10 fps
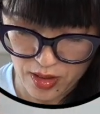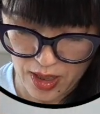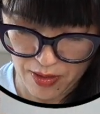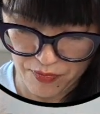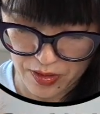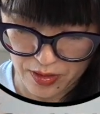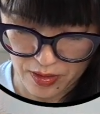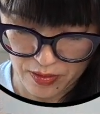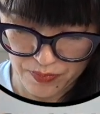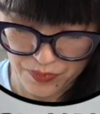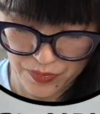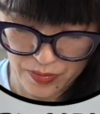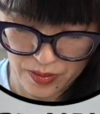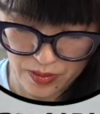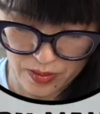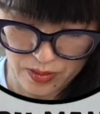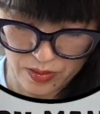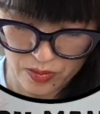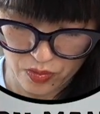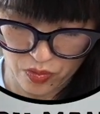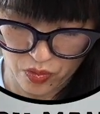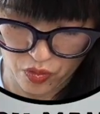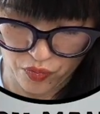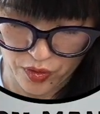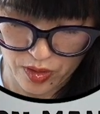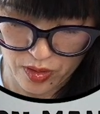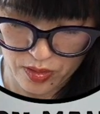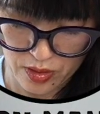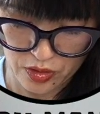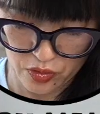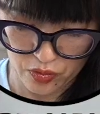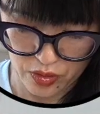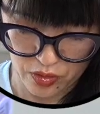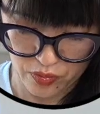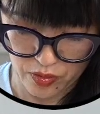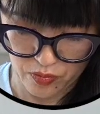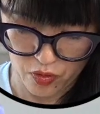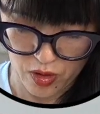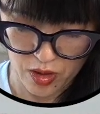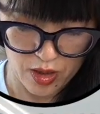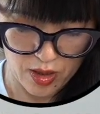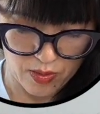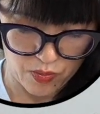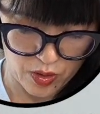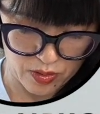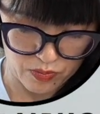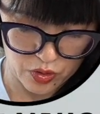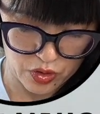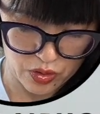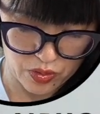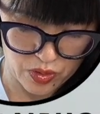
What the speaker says: lavender. Go over. Let's go a little bit more. Bottom too.